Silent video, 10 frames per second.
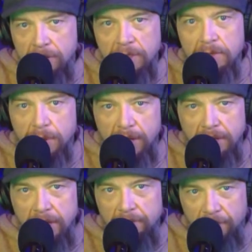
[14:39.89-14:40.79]
So this is why I
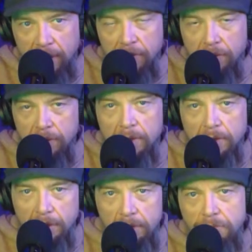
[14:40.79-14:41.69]
said follow the
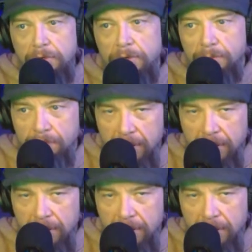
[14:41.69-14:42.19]
YouTube,